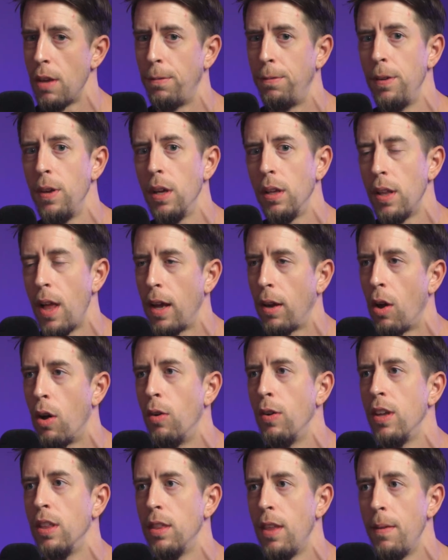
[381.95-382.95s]
they feel like,
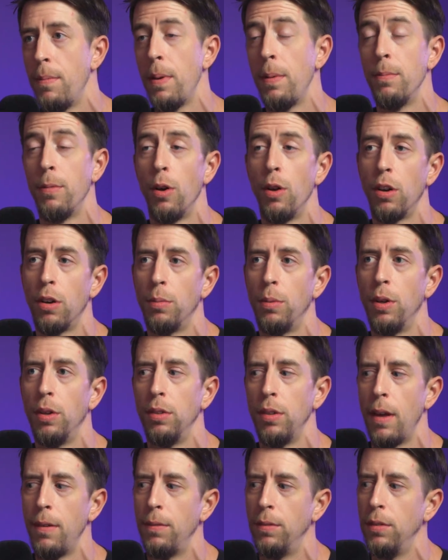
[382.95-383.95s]
oh, they've been
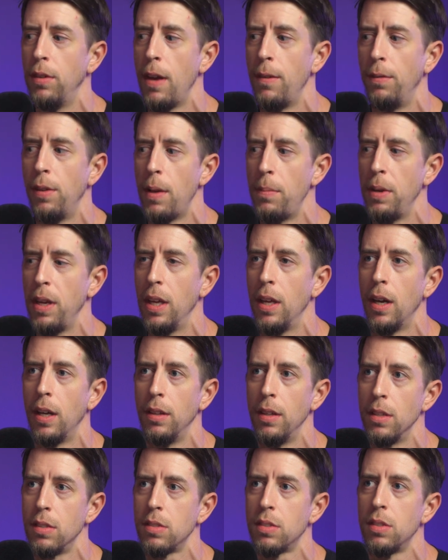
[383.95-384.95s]
vulnerable and they've let me in
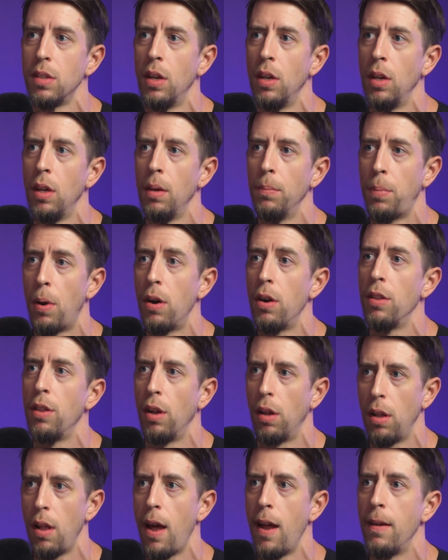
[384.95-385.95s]
on this part of
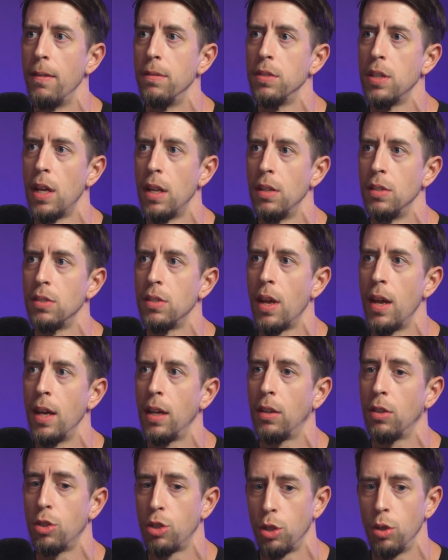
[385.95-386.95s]
their lives that is
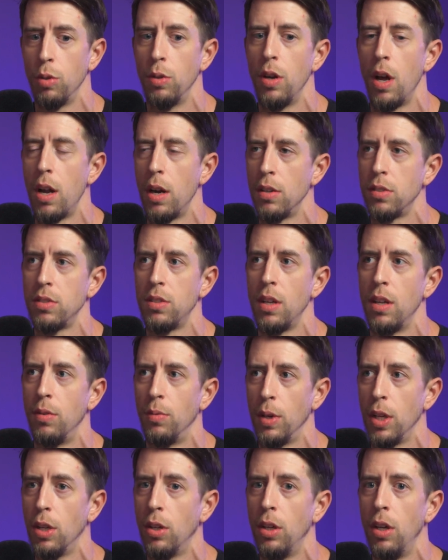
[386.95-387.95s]
like true and honest
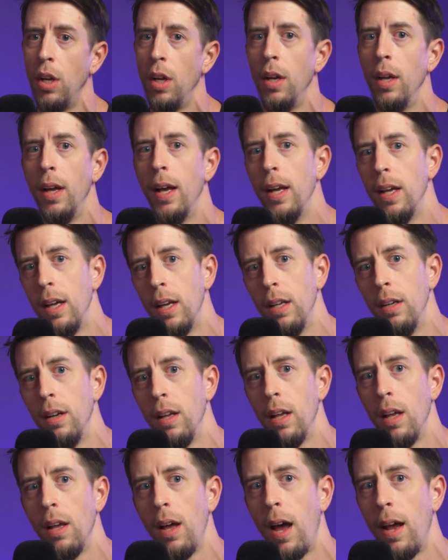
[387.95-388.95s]
and real.
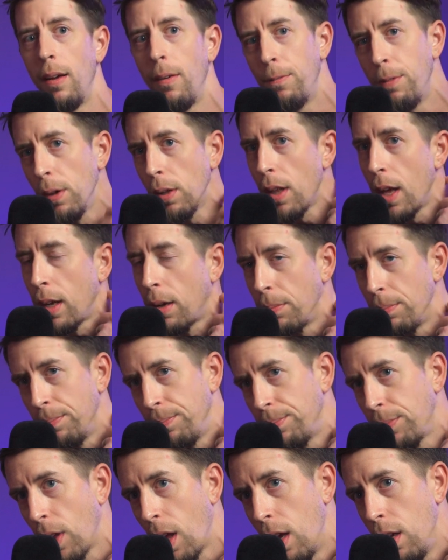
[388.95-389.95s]
And I feel like,
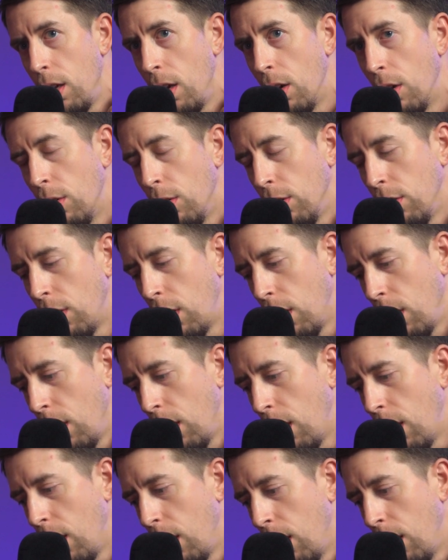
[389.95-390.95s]
you know,
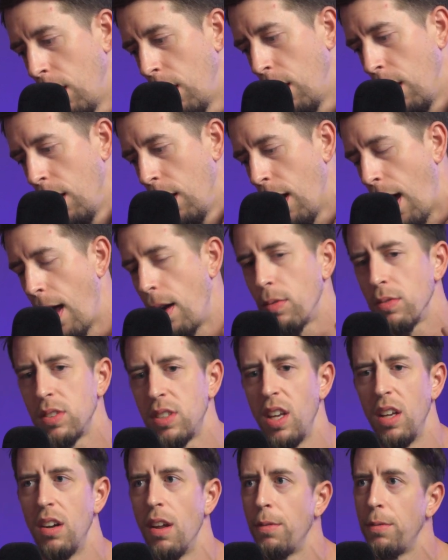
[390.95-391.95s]
I don't
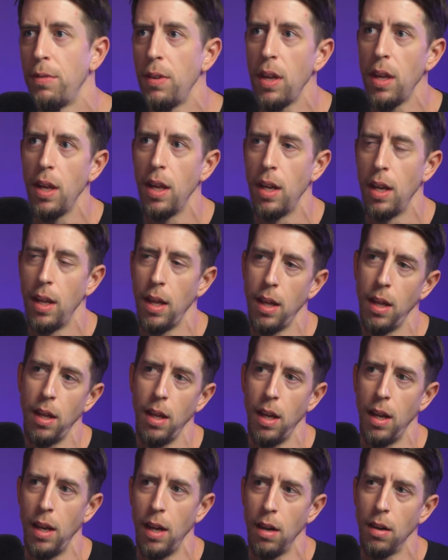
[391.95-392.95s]
see enough of it, and
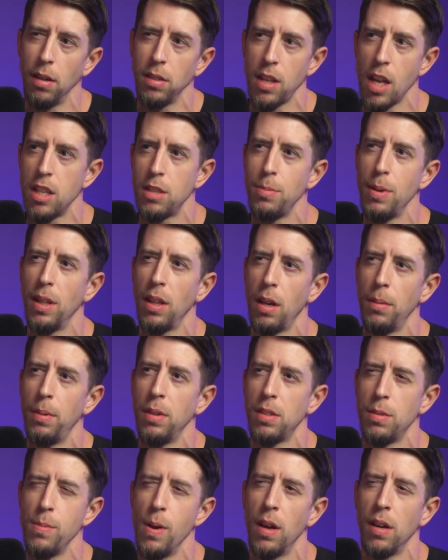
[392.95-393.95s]
it irritates me a little
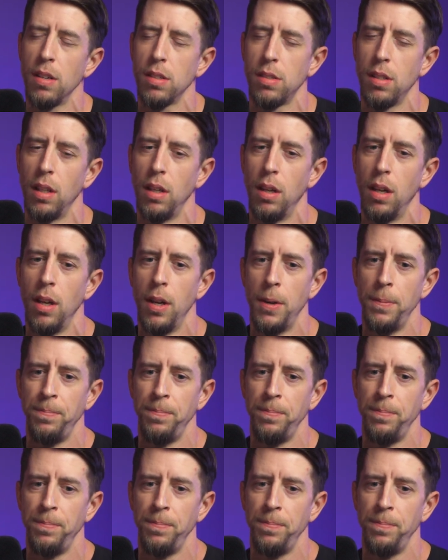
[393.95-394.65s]
bit, to be honest. And